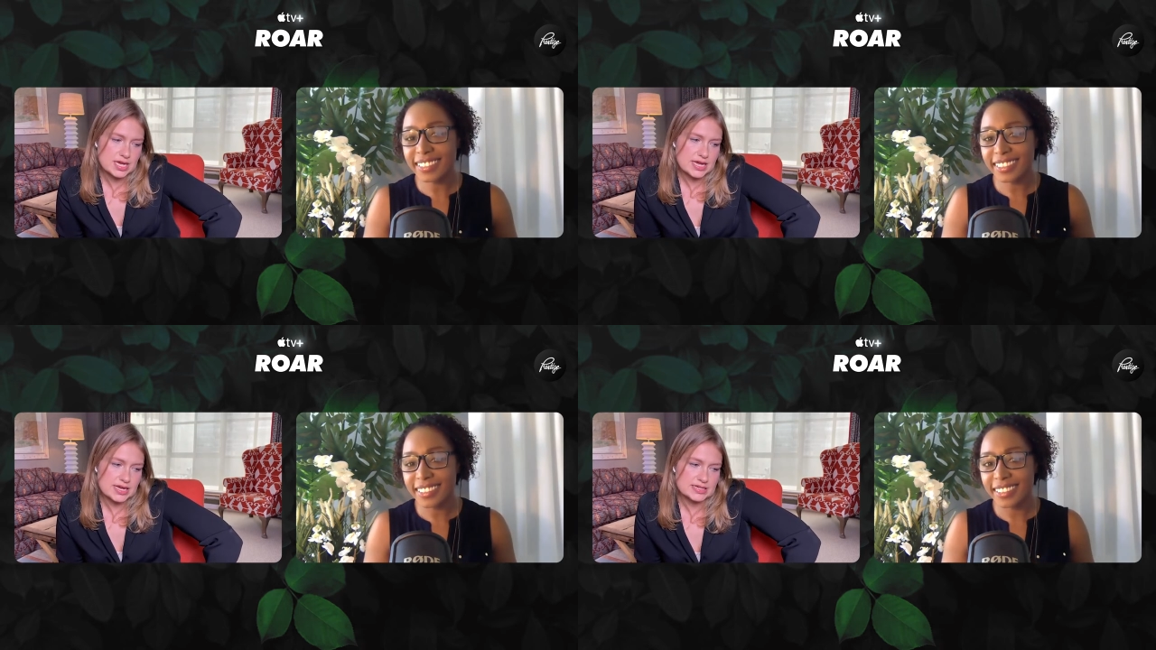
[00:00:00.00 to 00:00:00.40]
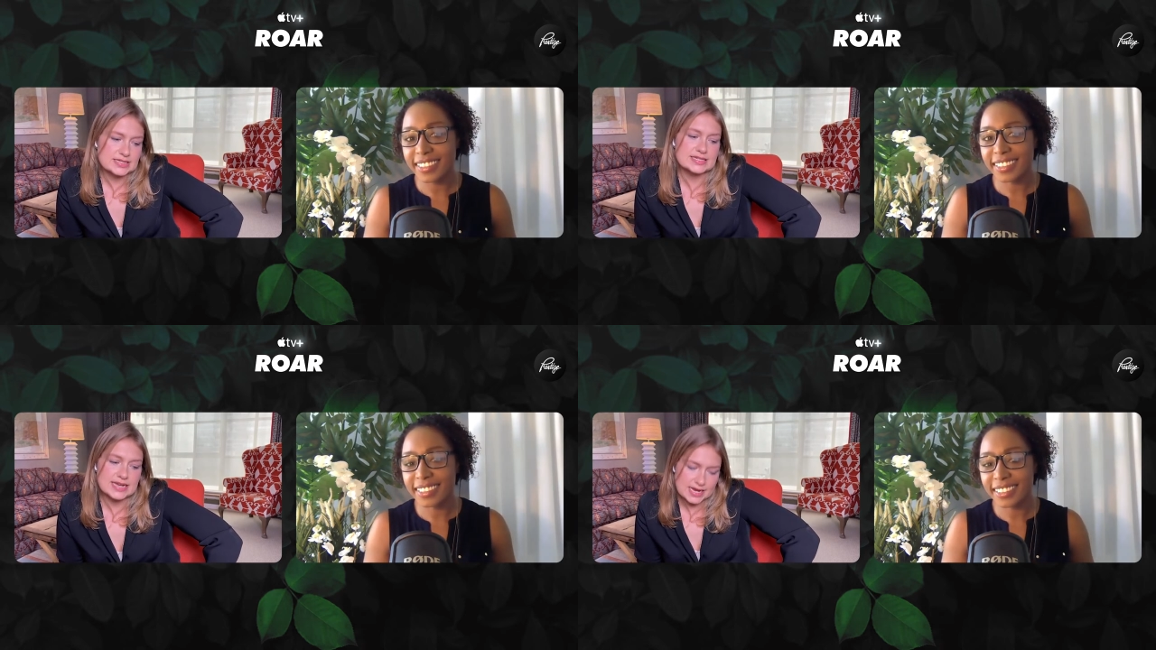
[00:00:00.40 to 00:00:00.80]
Speaker 1: is
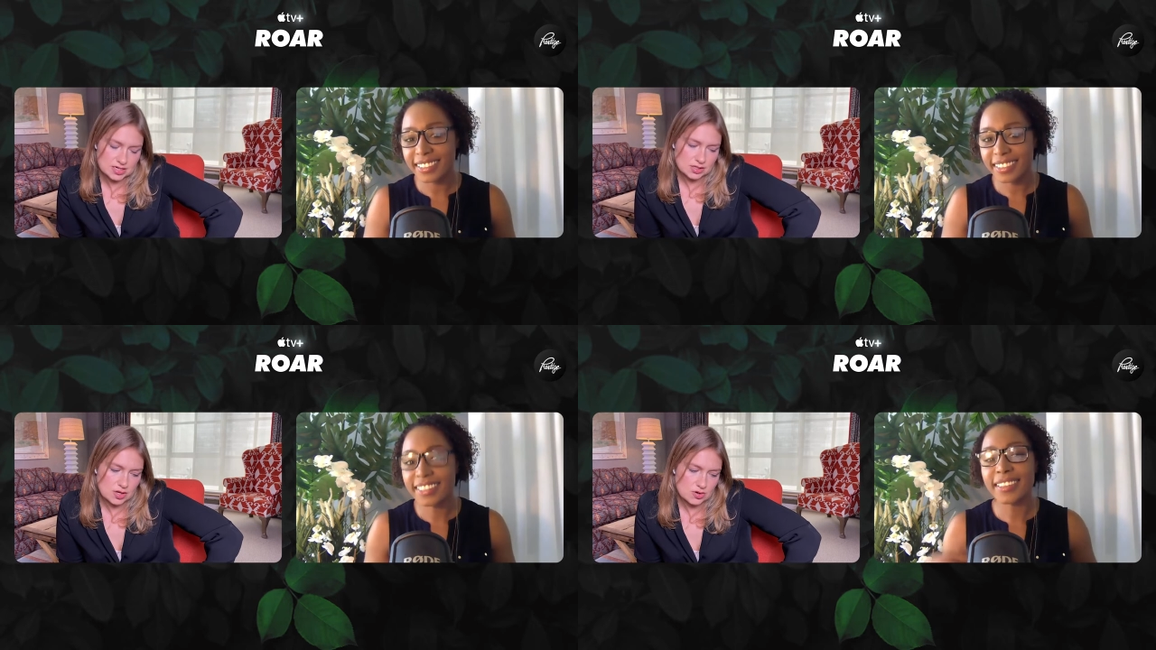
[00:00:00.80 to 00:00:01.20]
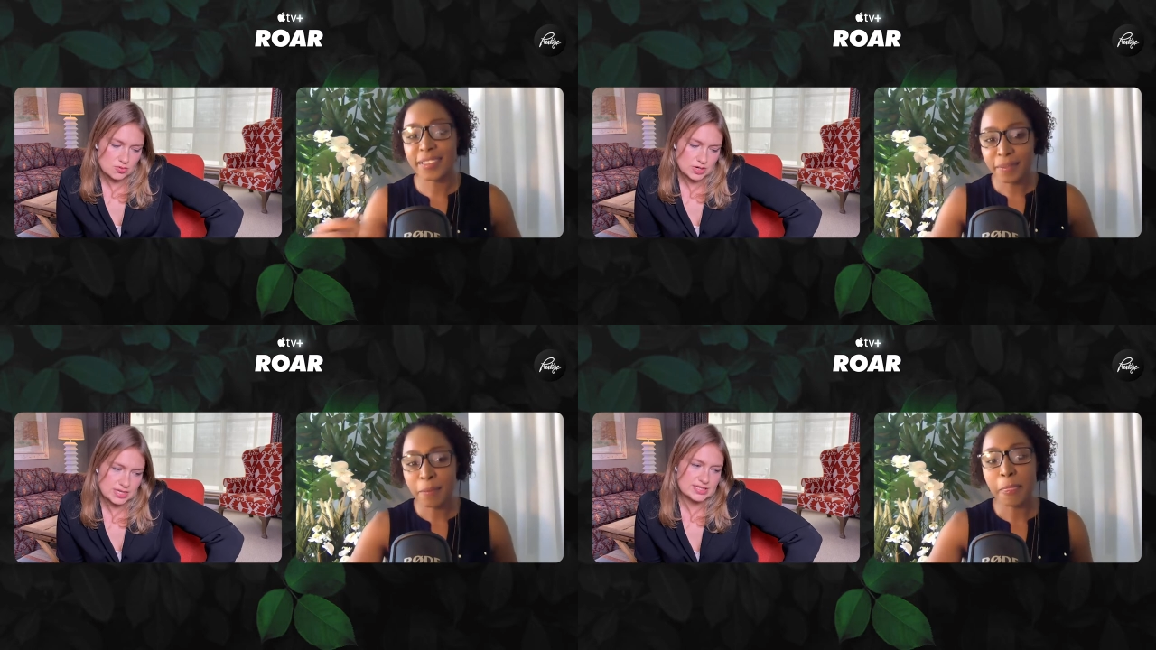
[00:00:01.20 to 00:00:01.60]
standalone
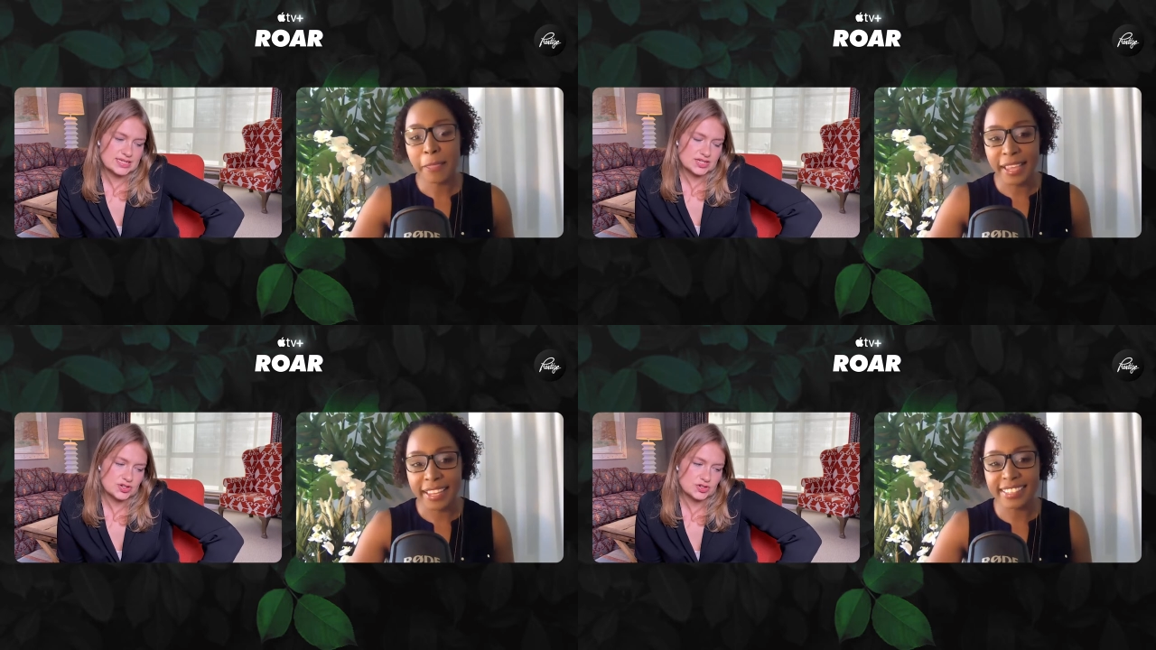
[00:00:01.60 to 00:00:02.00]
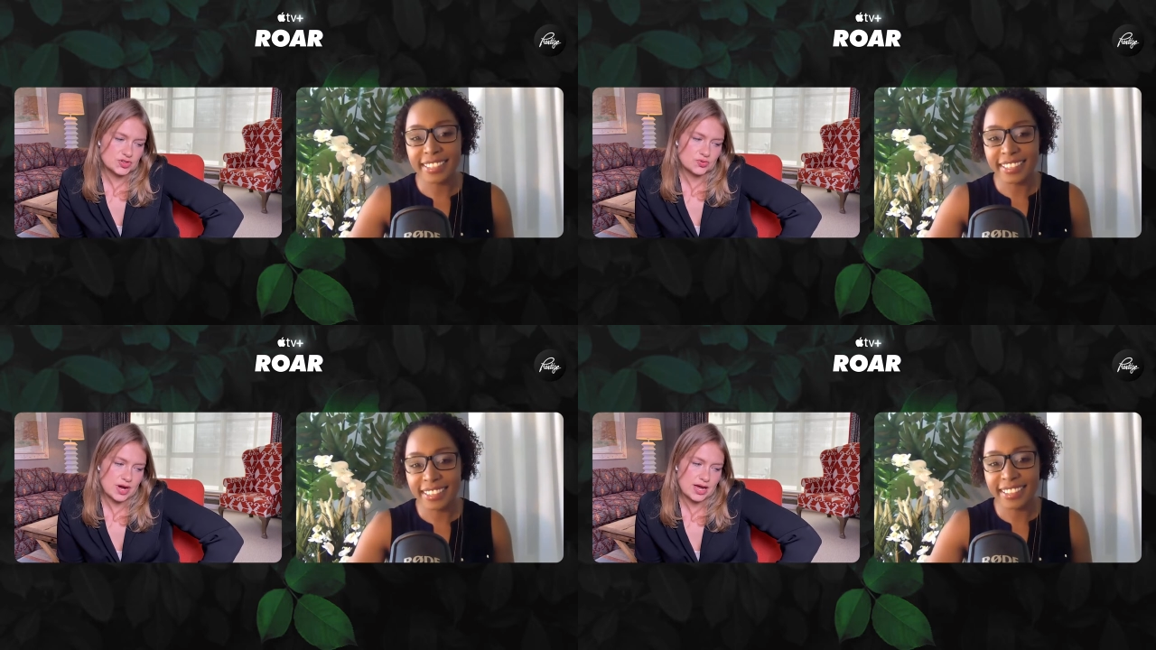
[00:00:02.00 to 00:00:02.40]
and centers
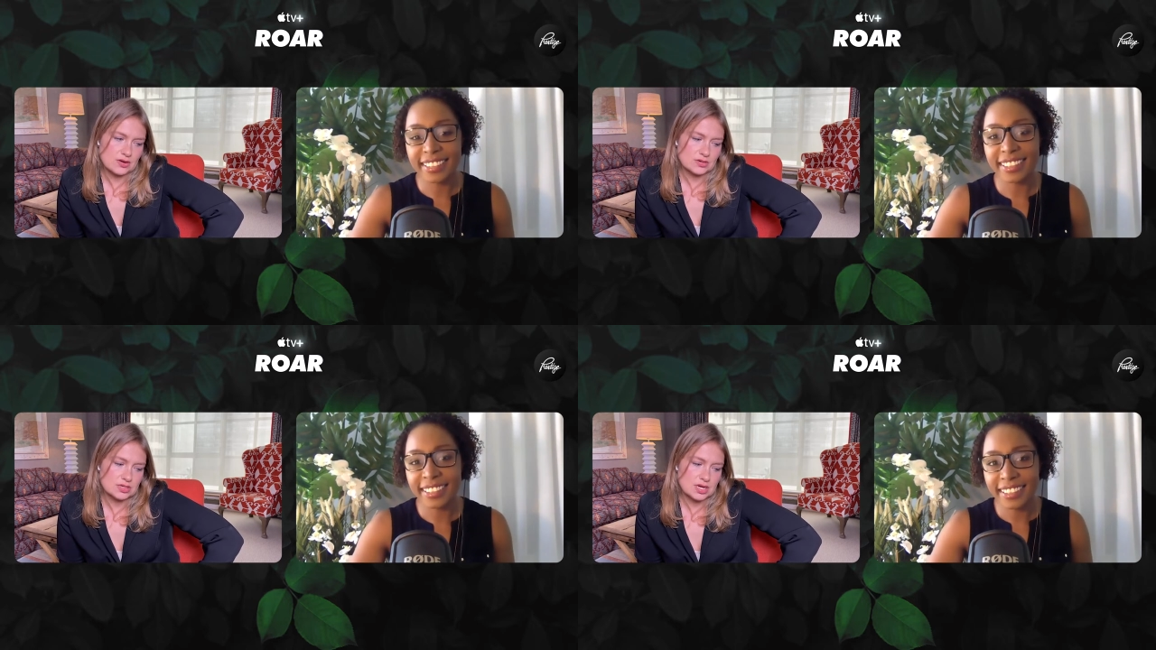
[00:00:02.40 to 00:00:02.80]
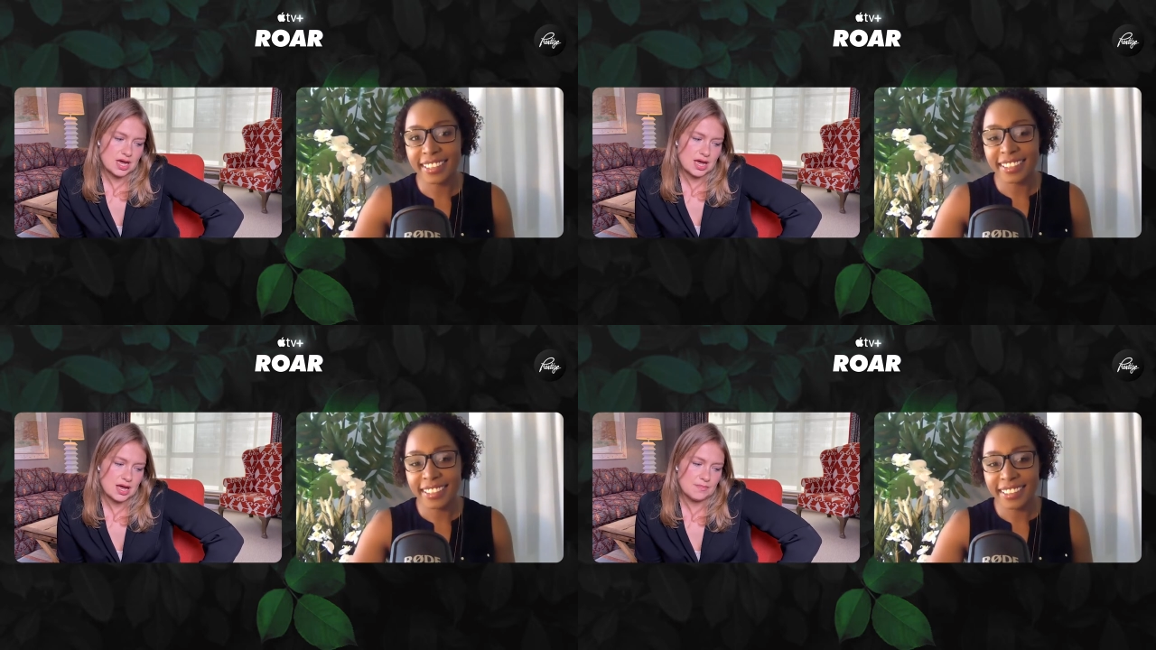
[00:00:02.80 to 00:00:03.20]
around
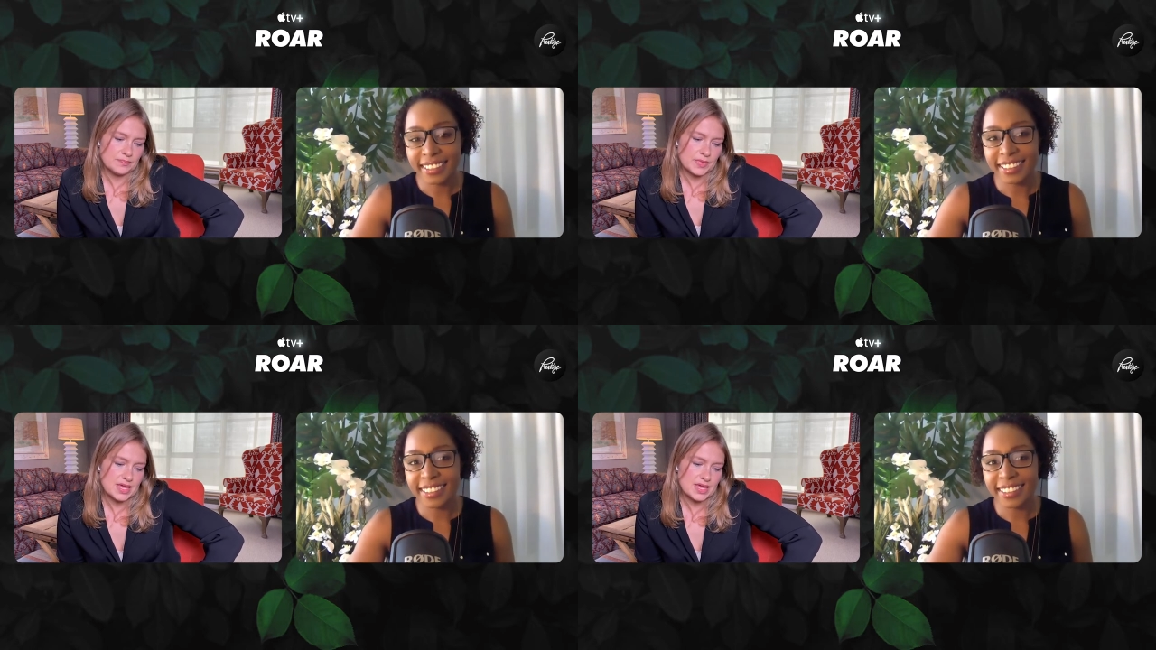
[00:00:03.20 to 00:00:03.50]
um,